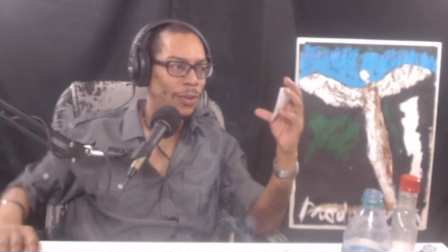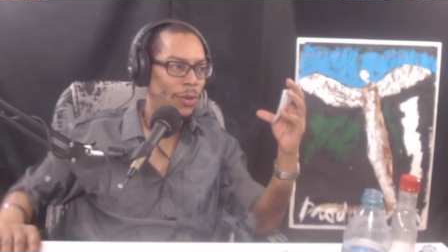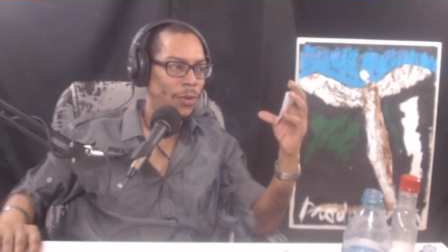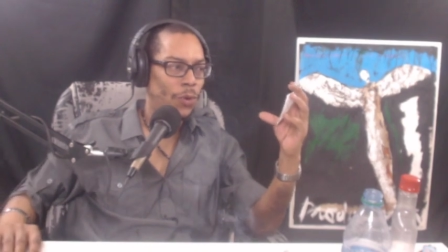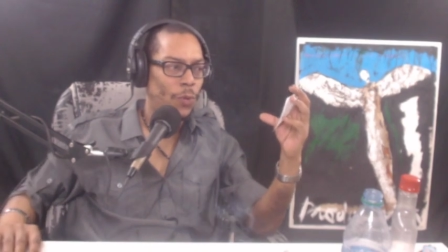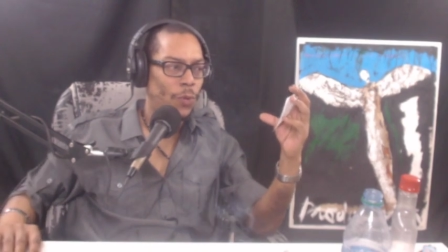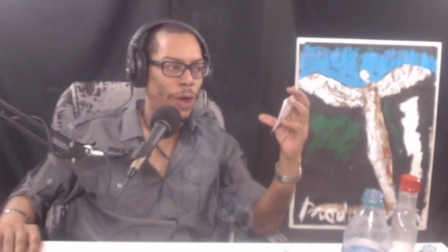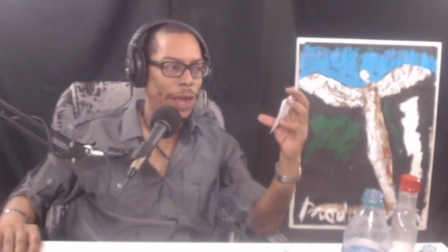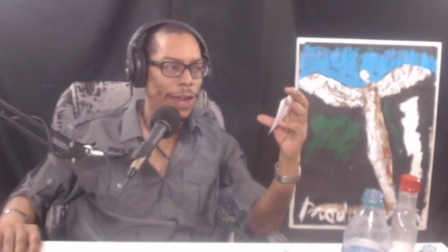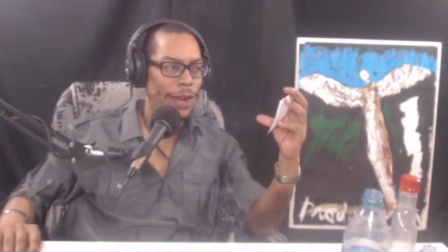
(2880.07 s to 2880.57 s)

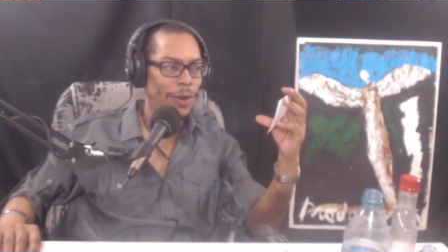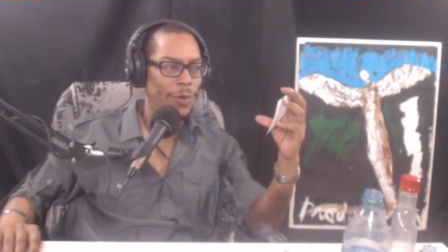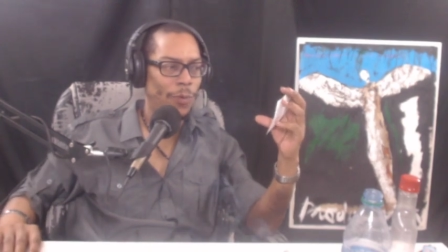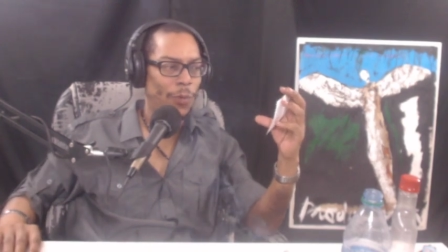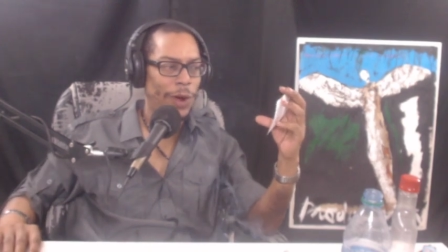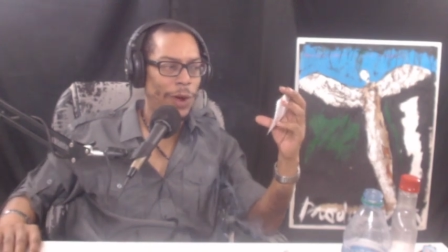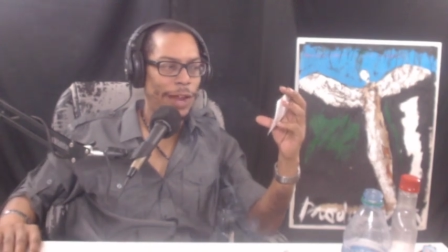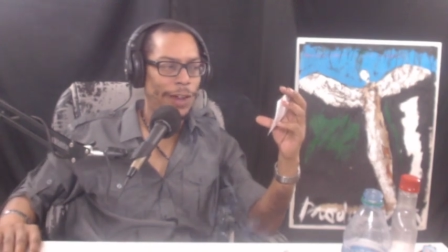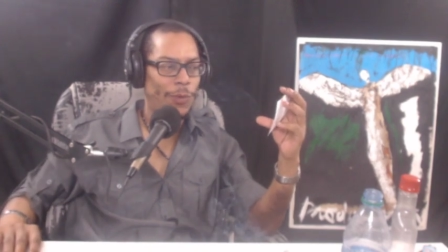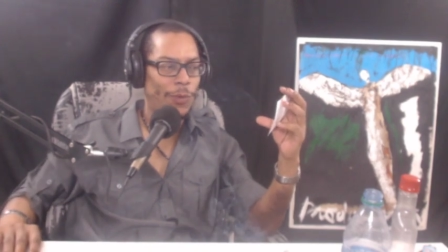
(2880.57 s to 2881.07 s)
when,
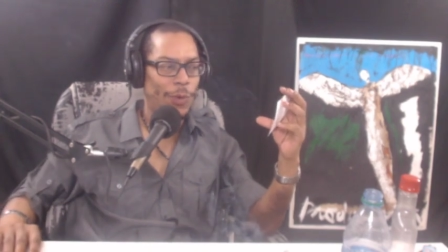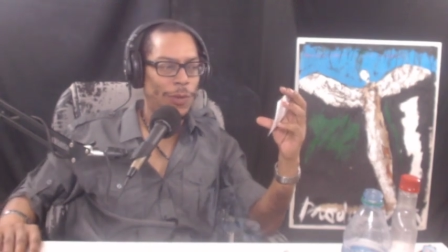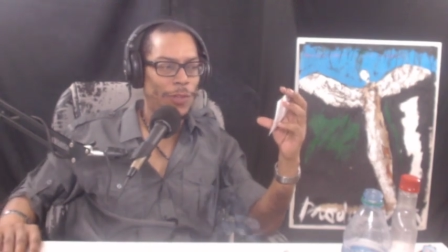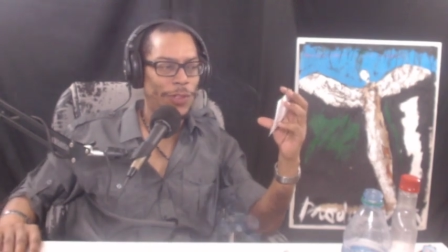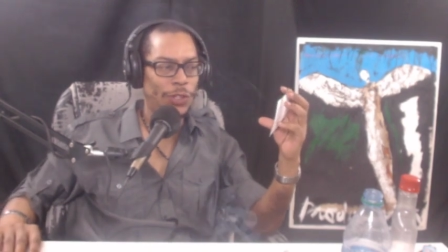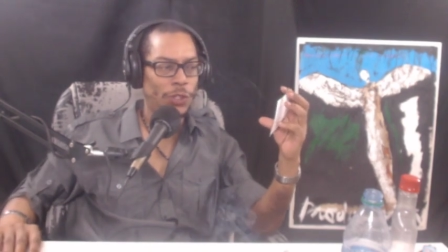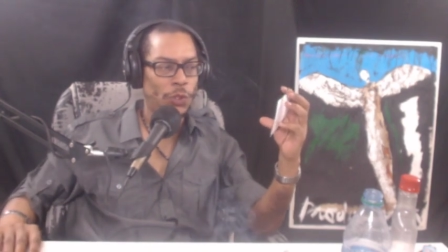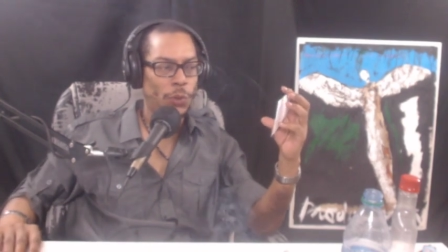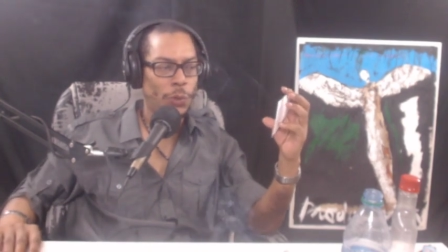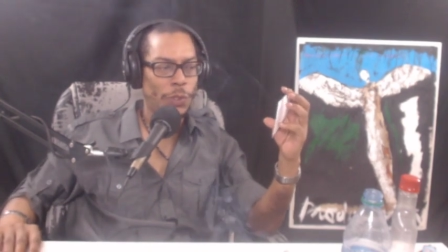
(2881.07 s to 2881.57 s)
when, when
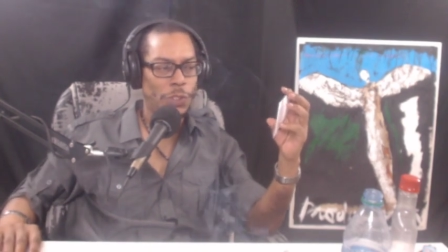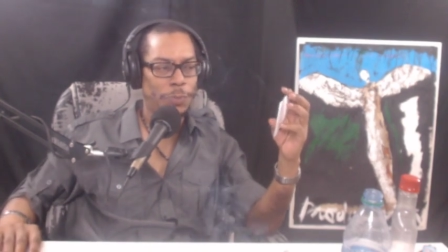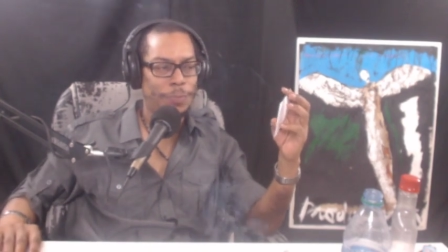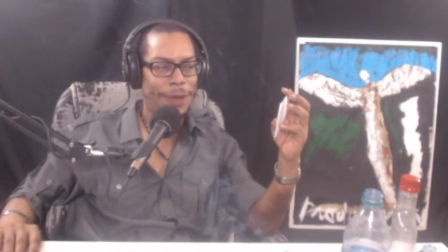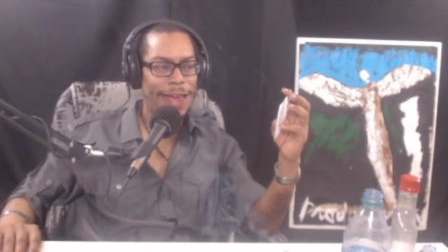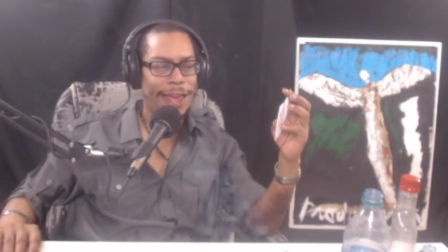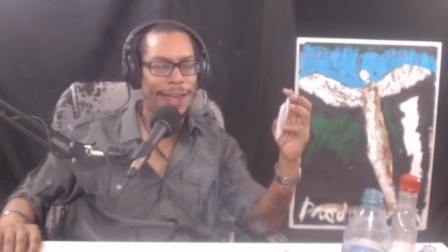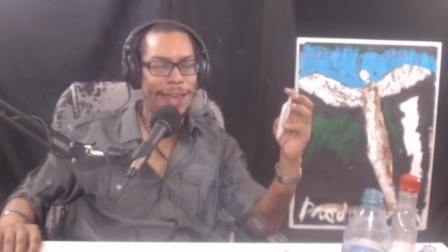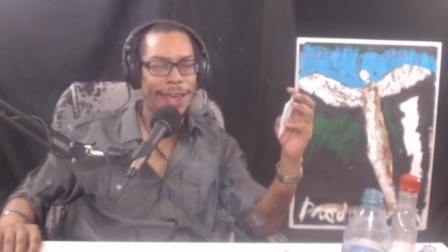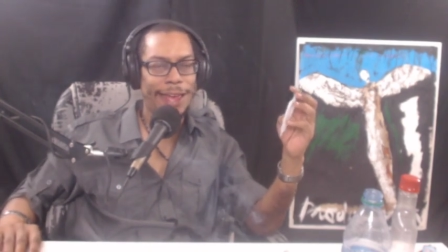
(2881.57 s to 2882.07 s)
this Swiss
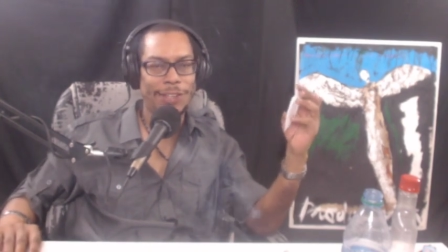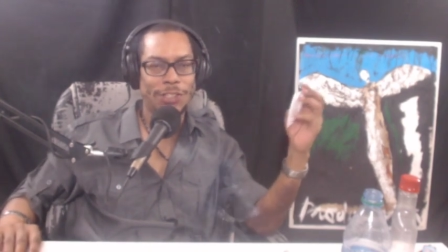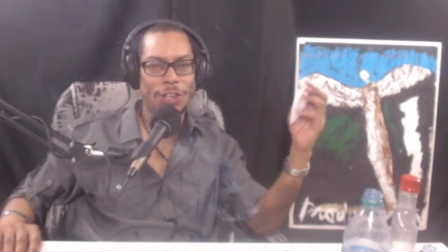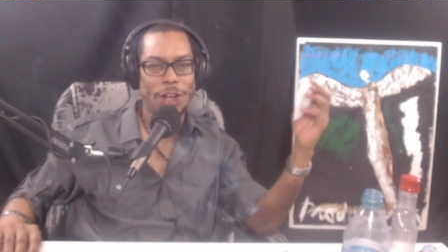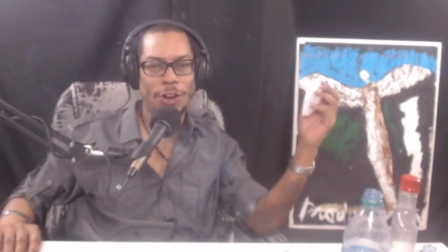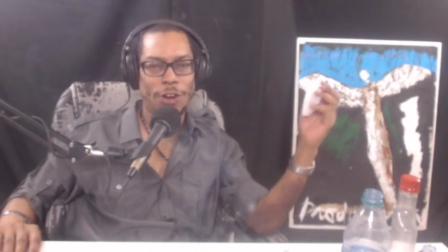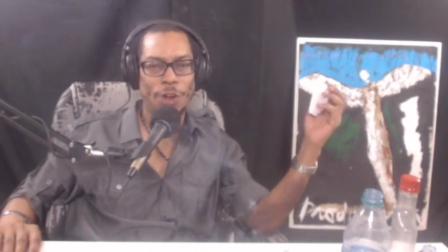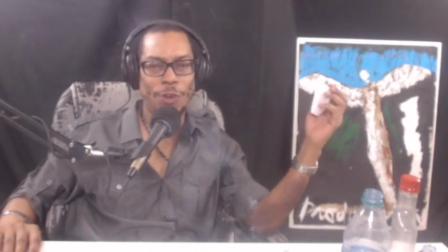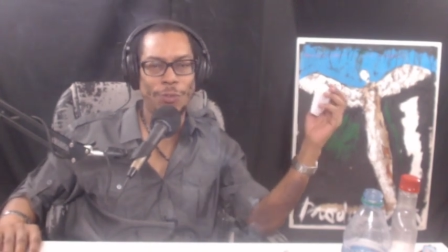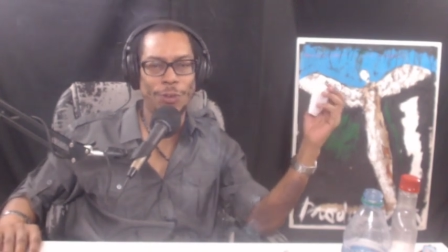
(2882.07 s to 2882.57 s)
bank heads
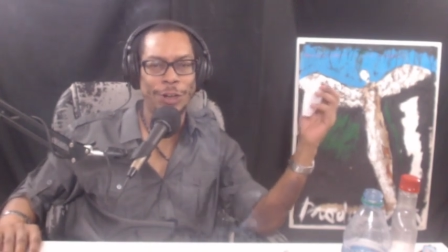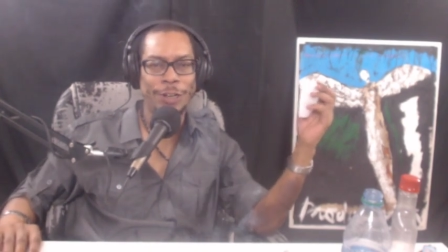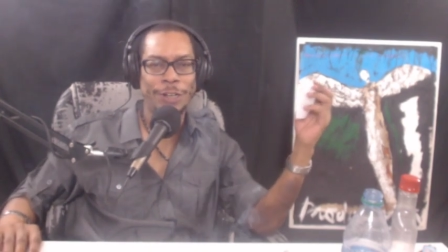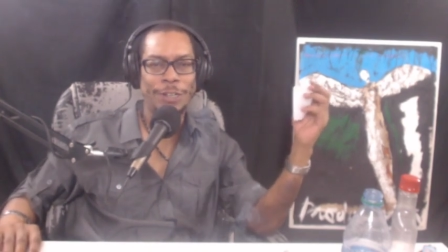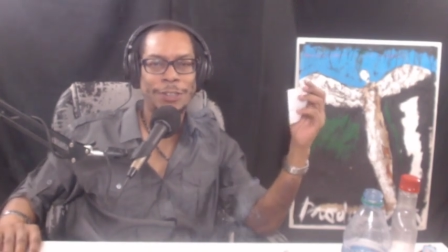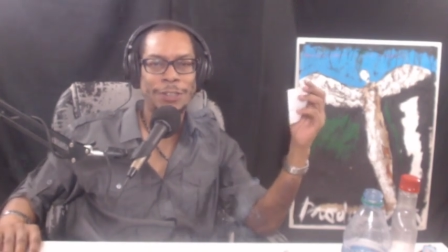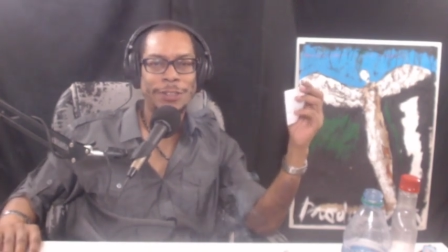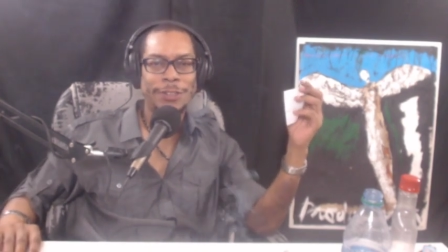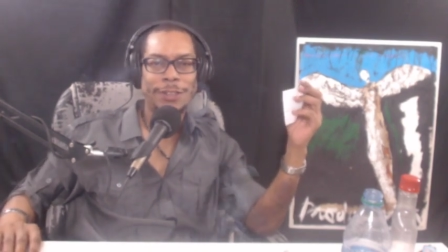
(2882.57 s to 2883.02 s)
on over,